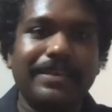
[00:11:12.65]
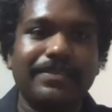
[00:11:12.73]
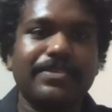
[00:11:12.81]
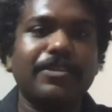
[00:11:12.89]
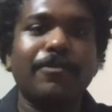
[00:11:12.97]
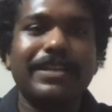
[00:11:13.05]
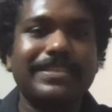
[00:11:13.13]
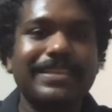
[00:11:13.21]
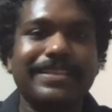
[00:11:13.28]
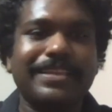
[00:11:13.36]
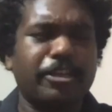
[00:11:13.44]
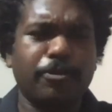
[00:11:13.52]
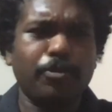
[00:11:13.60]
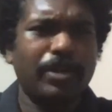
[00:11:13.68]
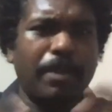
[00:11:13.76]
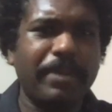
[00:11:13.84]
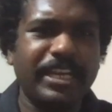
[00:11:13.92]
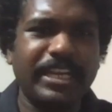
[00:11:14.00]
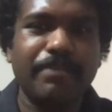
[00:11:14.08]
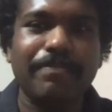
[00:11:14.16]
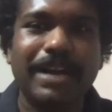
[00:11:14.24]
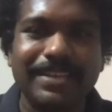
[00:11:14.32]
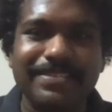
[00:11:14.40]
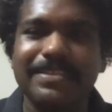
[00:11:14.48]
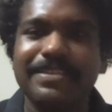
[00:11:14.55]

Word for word: Now, let's say there are two competing banks, and